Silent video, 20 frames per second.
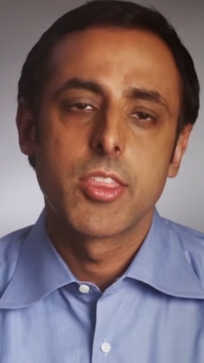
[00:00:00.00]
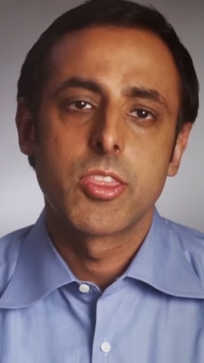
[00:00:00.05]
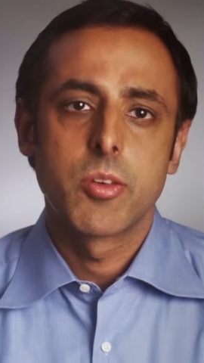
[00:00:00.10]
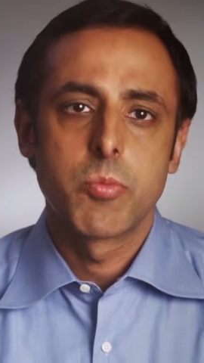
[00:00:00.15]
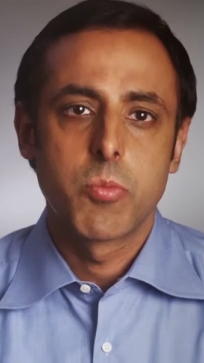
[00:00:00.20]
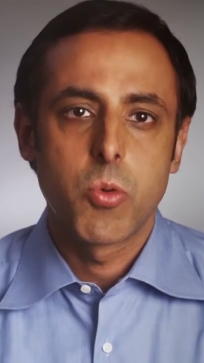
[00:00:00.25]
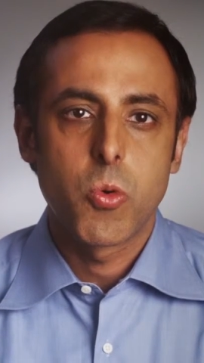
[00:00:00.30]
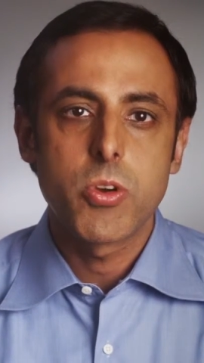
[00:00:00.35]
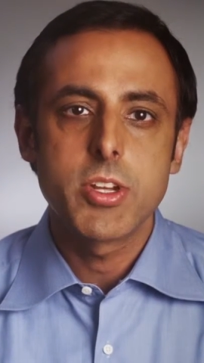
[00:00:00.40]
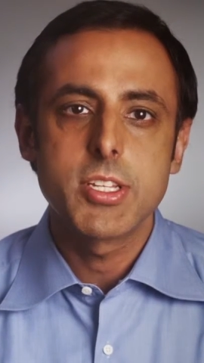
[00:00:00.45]
The
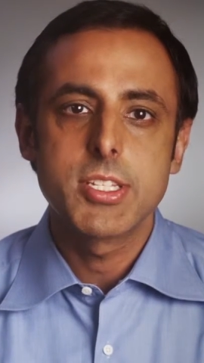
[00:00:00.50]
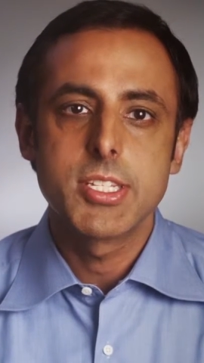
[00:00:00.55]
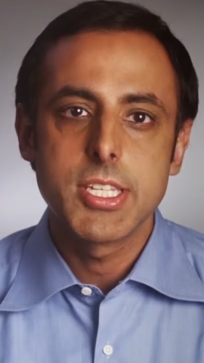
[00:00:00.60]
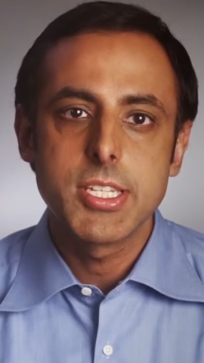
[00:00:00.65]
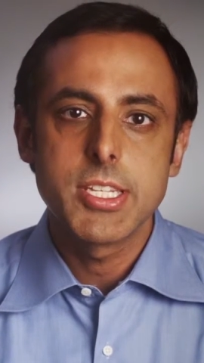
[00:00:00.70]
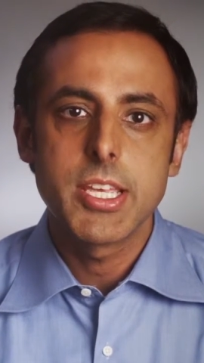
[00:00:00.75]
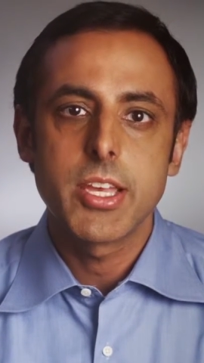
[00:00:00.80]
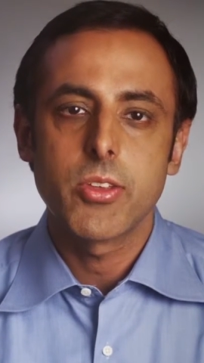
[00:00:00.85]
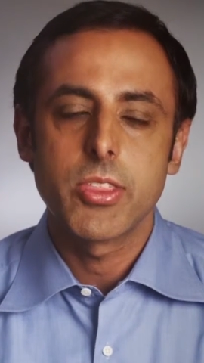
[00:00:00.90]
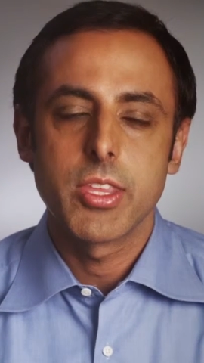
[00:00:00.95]
more
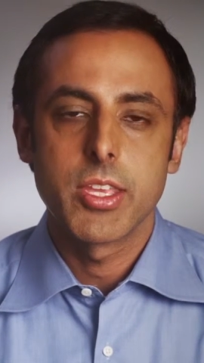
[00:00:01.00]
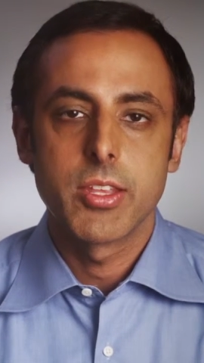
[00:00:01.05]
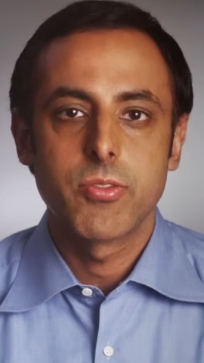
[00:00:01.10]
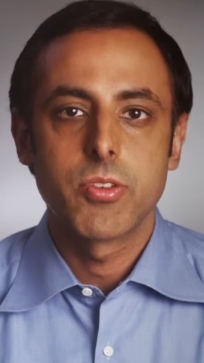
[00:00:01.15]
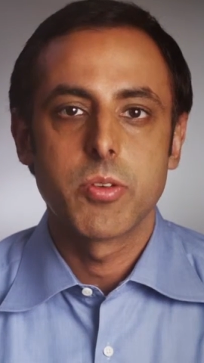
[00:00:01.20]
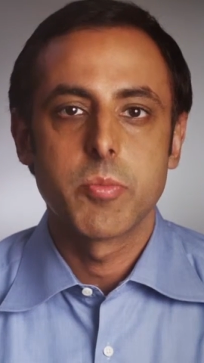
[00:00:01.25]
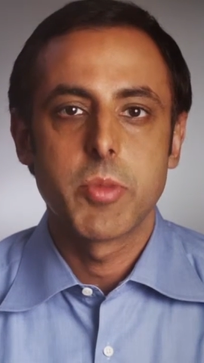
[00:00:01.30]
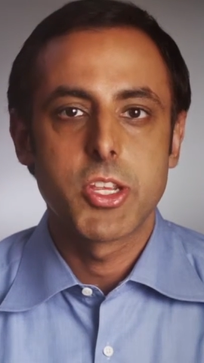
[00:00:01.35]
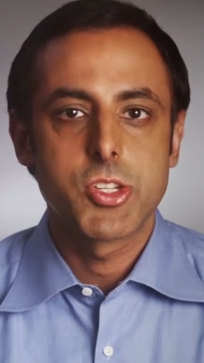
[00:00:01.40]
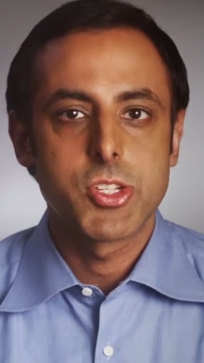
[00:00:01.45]
detailed the
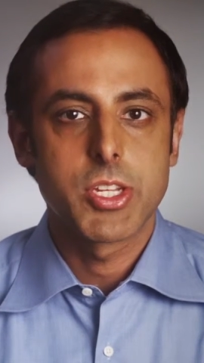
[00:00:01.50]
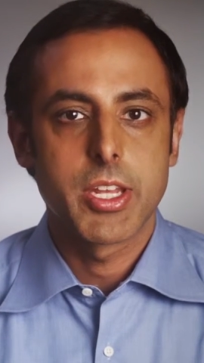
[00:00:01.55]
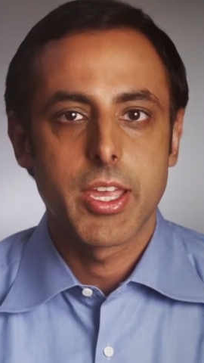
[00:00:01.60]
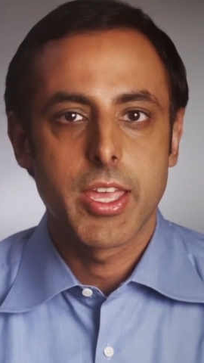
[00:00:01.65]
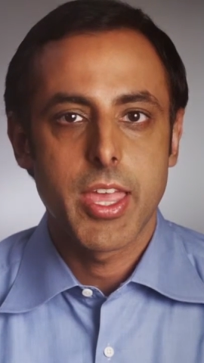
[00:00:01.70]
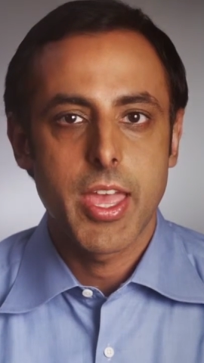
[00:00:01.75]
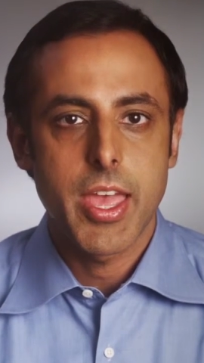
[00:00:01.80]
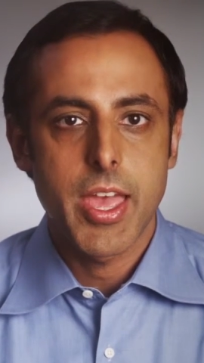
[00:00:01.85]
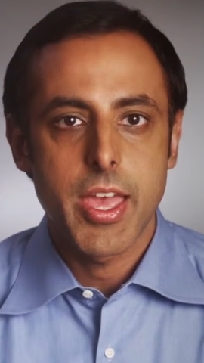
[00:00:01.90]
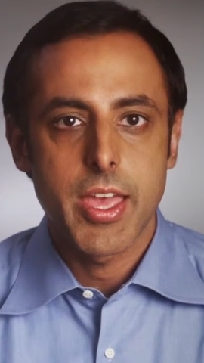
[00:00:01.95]
information
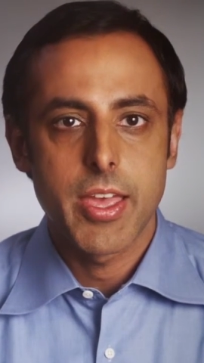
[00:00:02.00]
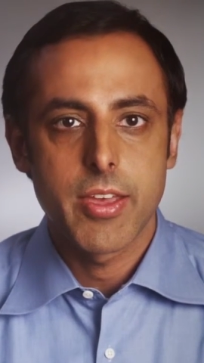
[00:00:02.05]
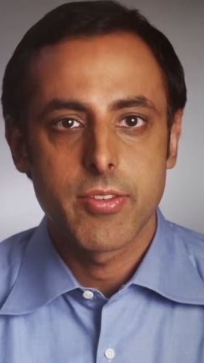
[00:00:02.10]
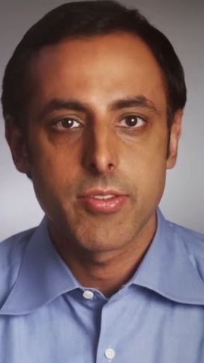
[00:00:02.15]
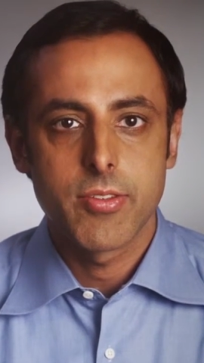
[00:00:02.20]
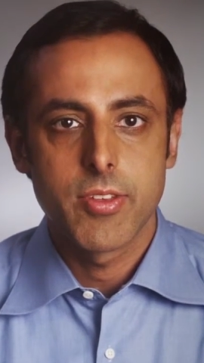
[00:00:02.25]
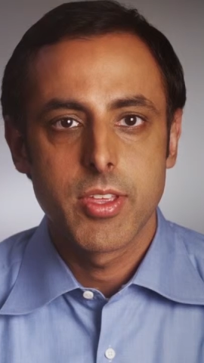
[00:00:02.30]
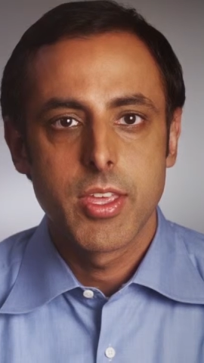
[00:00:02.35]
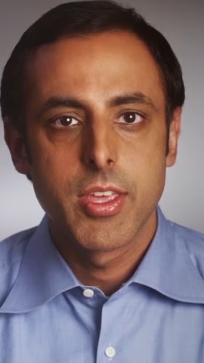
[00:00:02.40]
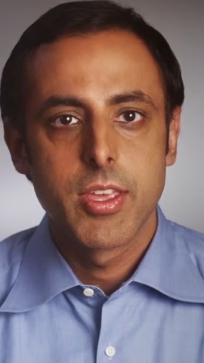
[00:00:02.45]
I have,